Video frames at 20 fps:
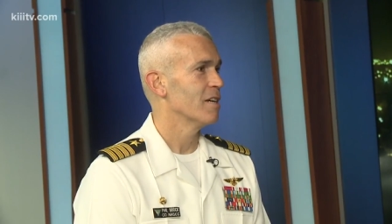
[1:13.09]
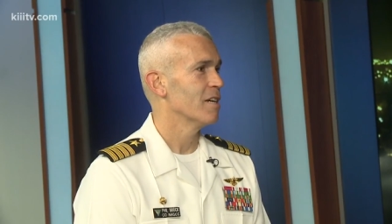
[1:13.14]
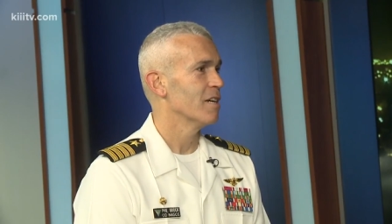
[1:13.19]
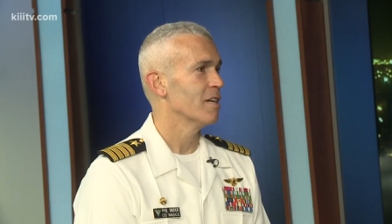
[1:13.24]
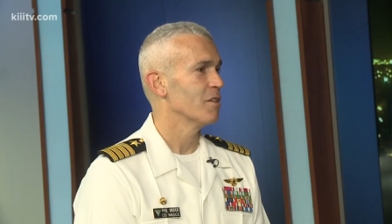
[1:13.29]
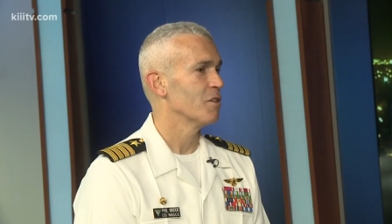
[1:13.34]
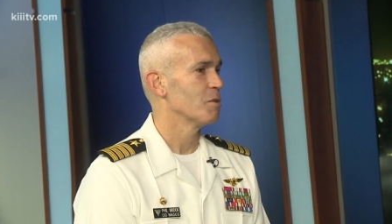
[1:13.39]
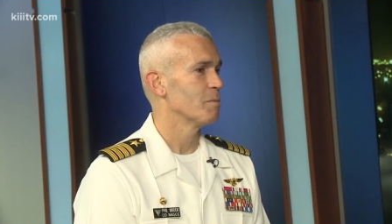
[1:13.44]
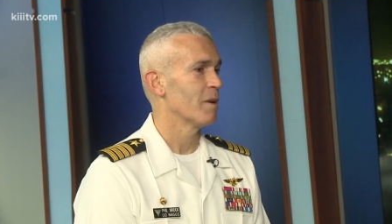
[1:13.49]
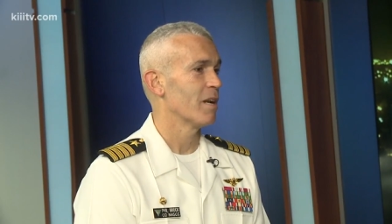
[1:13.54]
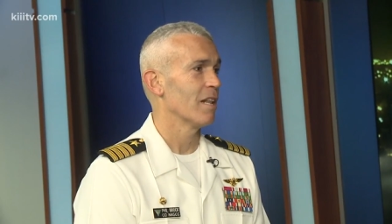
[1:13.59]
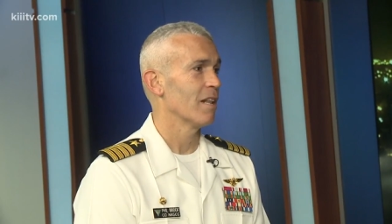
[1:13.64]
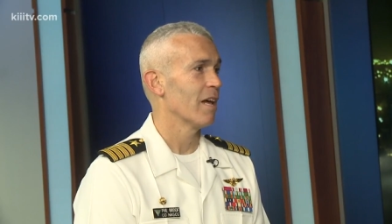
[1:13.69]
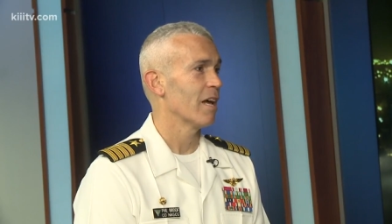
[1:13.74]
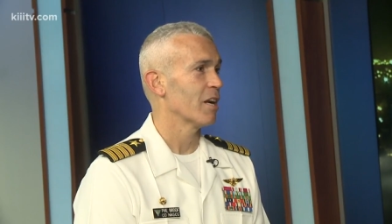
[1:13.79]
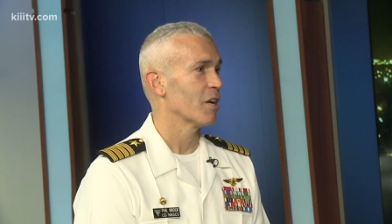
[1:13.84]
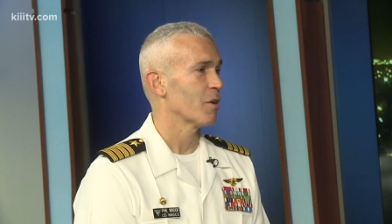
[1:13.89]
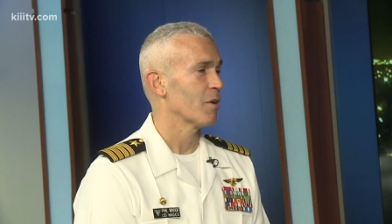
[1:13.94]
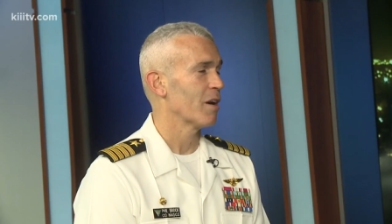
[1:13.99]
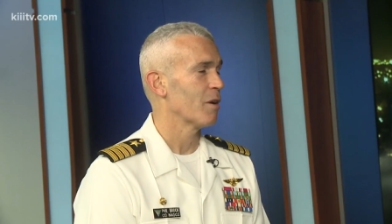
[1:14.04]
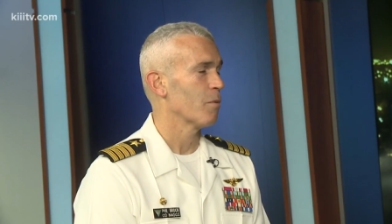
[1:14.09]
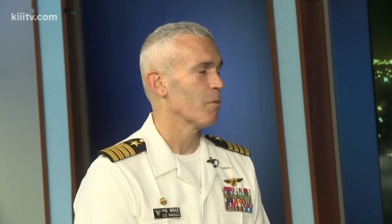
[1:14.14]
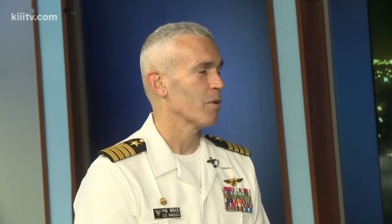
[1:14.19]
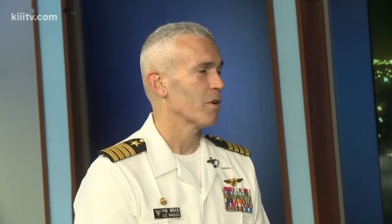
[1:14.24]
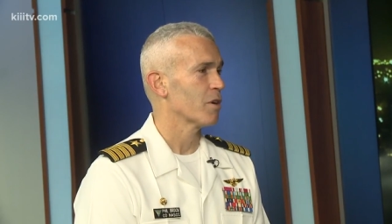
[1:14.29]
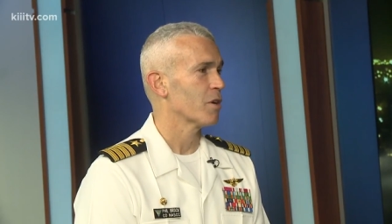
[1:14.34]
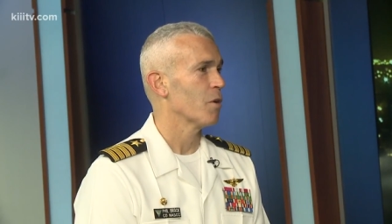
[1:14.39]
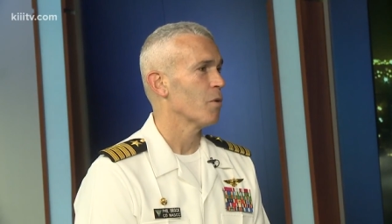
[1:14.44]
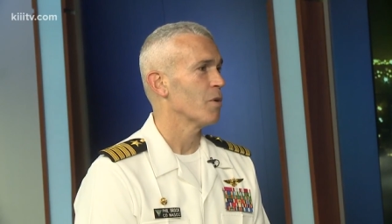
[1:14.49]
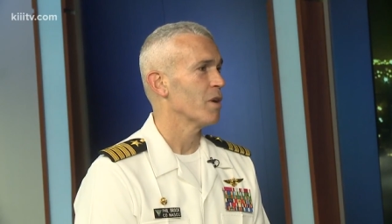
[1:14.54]
Uh, there's been a lot of great
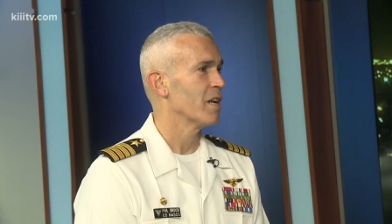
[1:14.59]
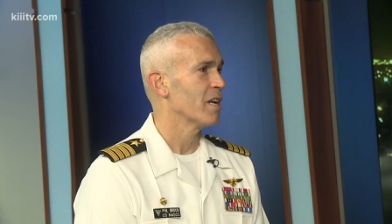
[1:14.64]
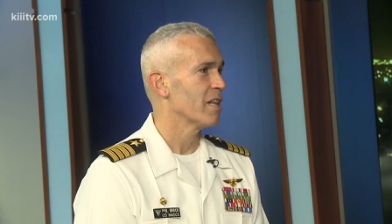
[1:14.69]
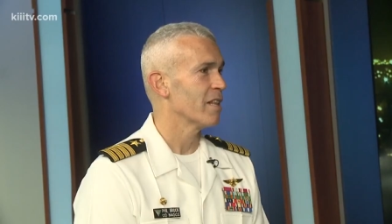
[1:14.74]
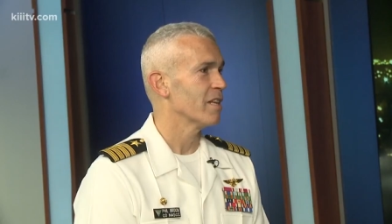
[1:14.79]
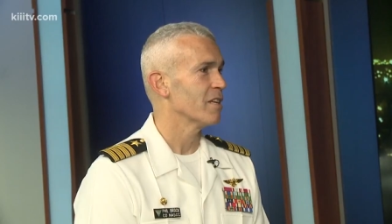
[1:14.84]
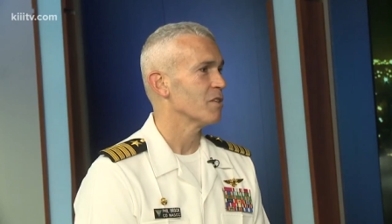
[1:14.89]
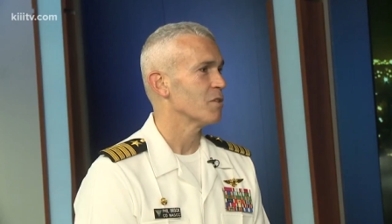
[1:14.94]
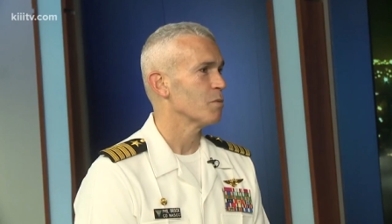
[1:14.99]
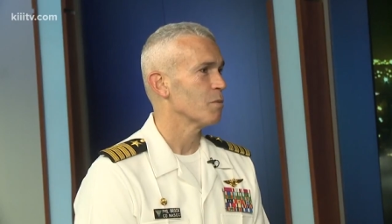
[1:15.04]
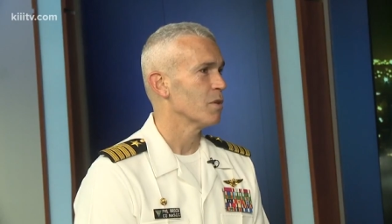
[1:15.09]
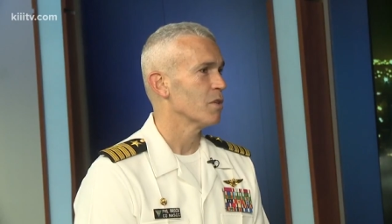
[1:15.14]
work going into this.